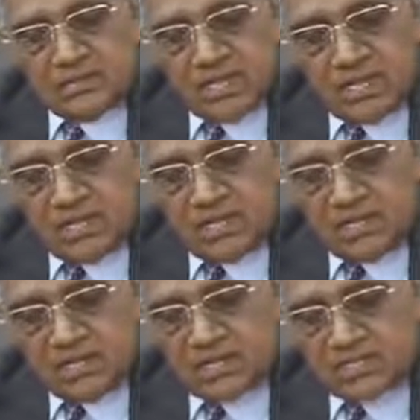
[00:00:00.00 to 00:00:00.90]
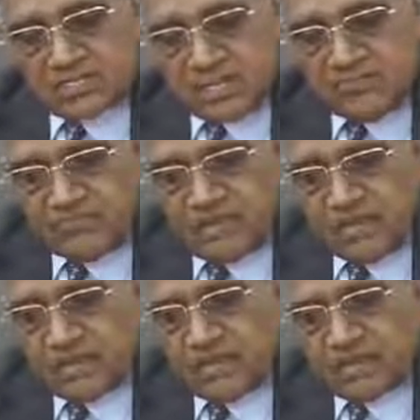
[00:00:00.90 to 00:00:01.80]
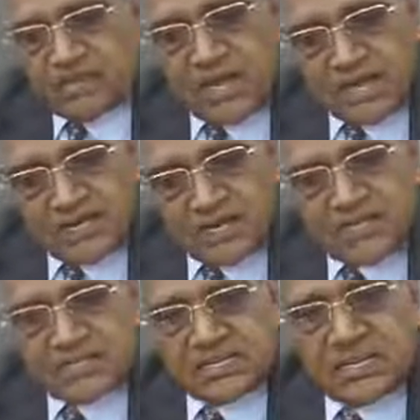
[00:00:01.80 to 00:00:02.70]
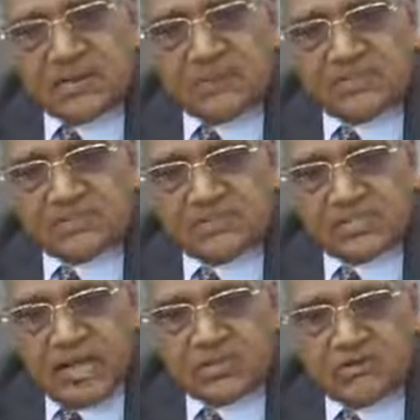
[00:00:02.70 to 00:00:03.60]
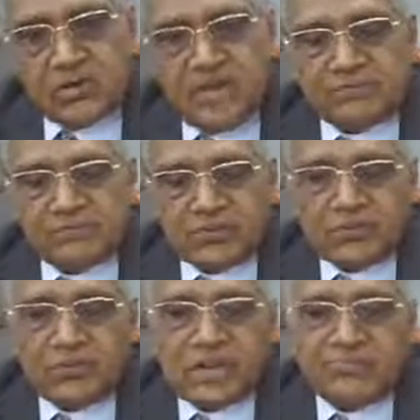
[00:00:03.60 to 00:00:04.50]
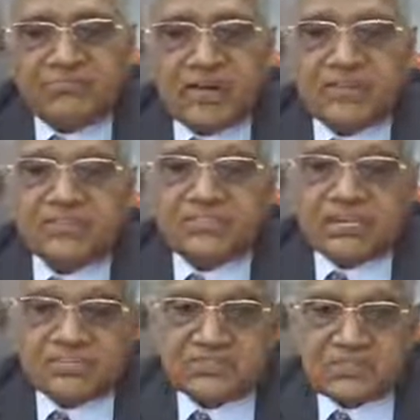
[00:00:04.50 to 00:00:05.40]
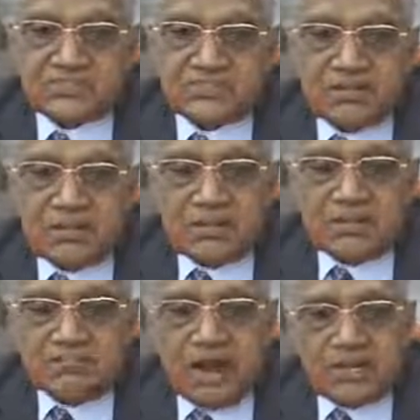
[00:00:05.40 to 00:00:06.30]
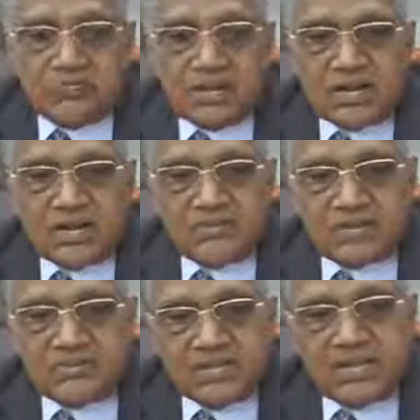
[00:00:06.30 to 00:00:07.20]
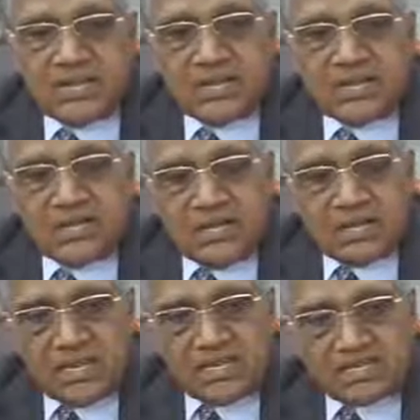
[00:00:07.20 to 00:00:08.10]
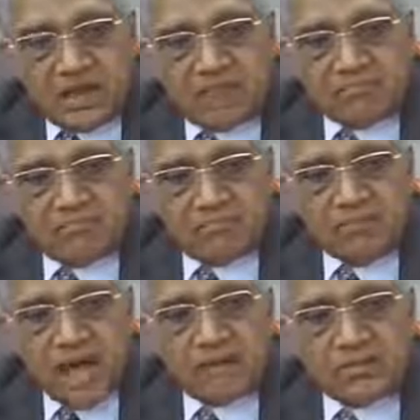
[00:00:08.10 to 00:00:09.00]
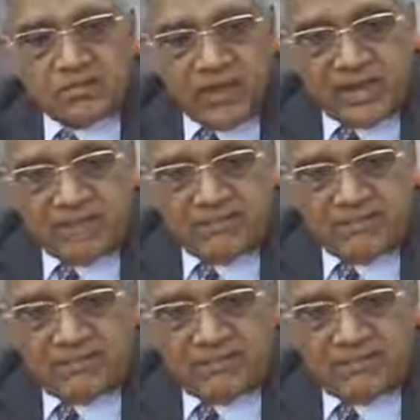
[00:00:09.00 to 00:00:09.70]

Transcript: In the same way, the other literary persons also have shown love for statistics. Particularly mentioned here is of Mark Twain,